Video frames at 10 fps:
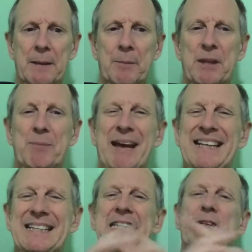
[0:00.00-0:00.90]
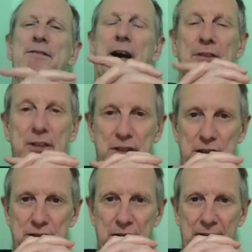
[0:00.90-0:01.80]
but the main disadvantage
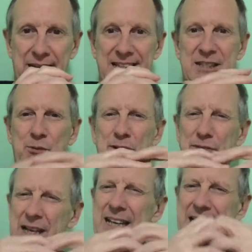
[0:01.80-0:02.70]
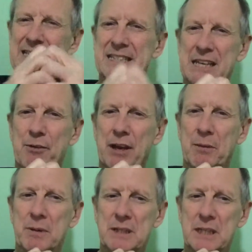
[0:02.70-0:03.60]
is that we really need the steering
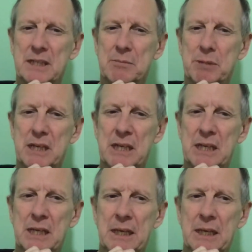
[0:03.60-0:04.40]
committee to be